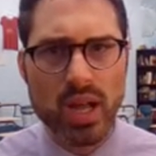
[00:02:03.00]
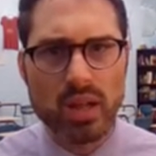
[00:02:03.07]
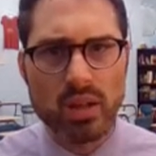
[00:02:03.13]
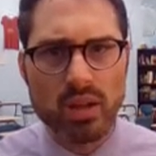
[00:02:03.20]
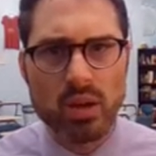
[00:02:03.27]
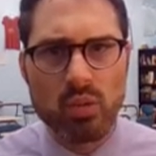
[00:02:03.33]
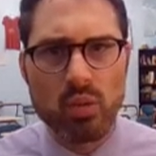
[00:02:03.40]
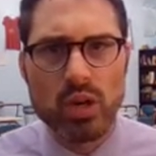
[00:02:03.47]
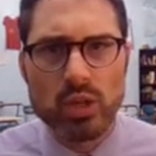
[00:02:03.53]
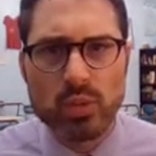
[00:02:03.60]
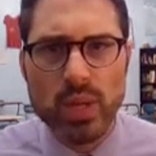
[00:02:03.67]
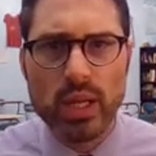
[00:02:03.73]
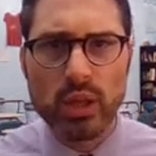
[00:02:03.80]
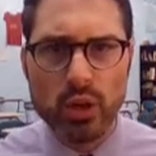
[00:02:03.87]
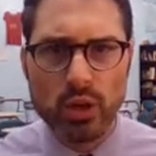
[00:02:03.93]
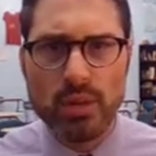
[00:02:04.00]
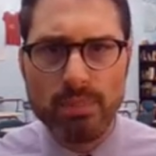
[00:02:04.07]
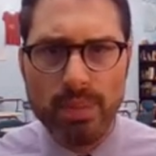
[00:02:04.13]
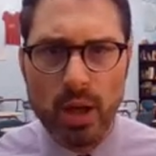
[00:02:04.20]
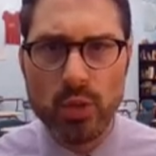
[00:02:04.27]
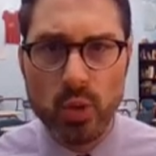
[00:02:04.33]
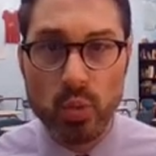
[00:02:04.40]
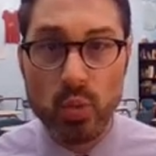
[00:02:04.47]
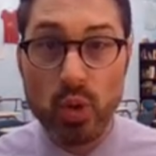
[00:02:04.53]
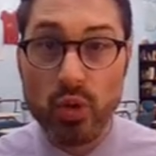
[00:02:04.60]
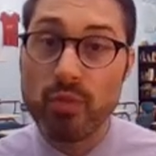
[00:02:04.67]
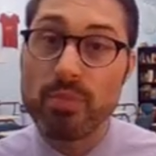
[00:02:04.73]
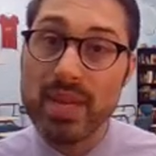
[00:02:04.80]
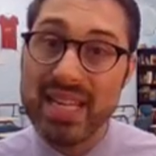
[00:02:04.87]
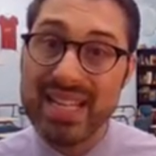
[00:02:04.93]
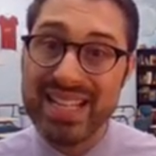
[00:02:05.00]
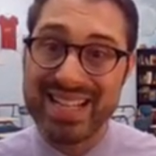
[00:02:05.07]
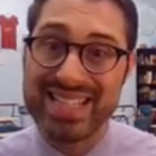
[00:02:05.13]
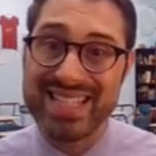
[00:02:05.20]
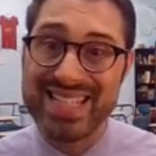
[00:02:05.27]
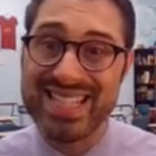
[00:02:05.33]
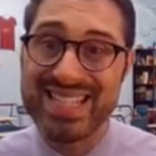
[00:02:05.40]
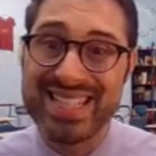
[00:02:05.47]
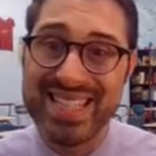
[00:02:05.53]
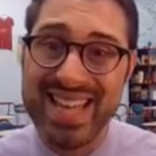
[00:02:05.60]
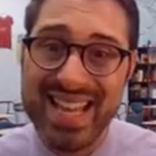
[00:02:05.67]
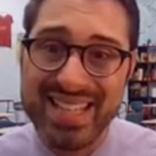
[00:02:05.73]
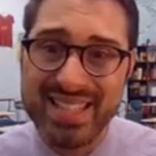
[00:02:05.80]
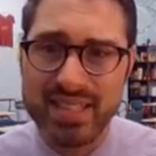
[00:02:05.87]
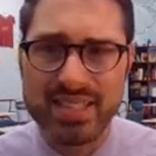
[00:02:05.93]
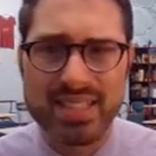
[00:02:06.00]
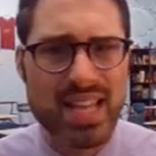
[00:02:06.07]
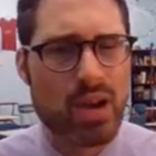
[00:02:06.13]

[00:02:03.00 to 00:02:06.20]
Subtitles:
well, what did we learn about the wolf because he says this?